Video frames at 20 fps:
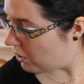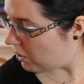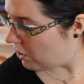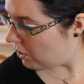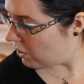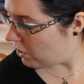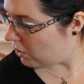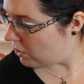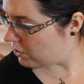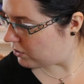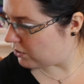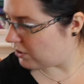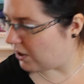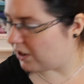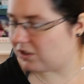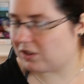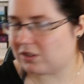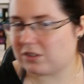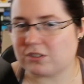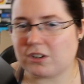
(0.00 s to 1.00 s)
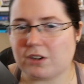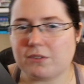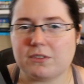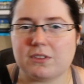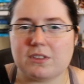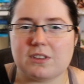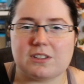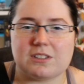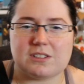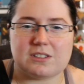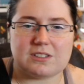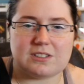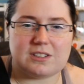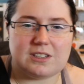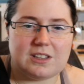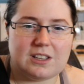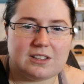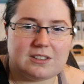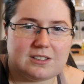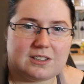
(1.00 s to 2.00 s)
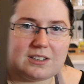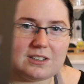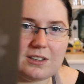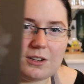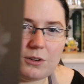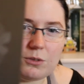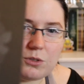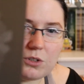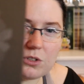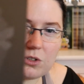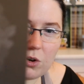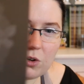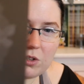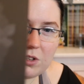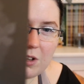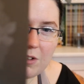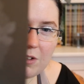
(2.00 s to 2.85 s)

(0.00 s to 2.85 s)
Also, I just love this. See the detail just on the